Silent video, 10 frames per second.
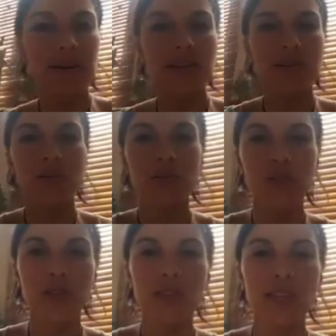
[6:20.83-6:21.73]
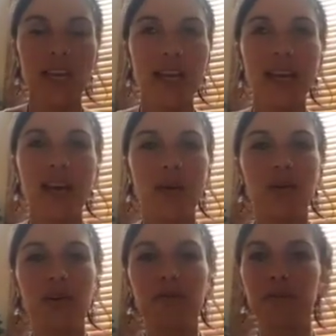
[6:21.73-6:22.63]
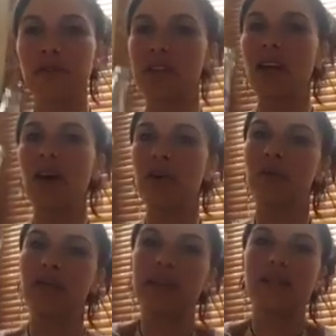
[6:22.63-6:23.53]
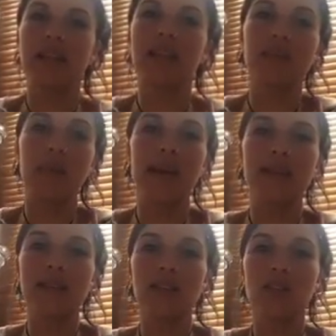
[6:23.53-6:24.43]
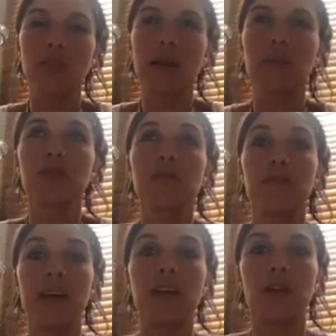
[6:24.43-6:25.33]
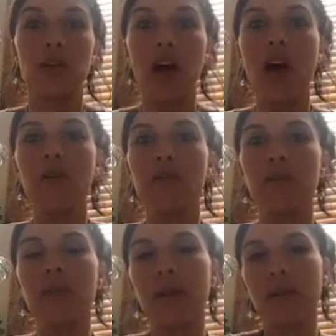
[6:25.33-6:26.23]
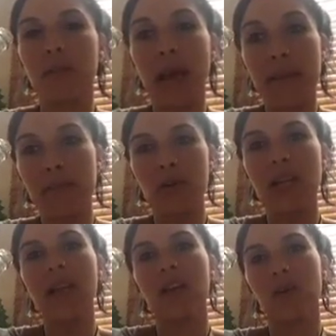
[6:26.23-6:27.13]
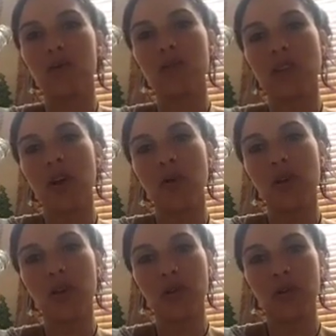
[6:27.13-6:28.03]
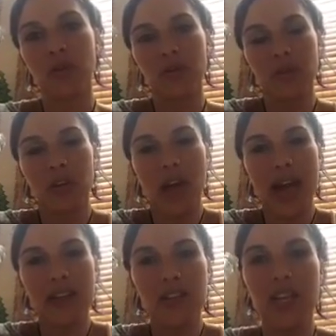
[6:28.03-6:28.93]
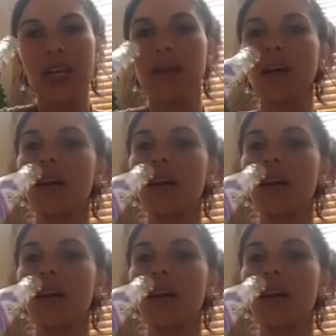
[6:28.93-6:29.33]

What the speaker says: It's always just wonderful to go into that space and just be able to feel your own pain body and also your energy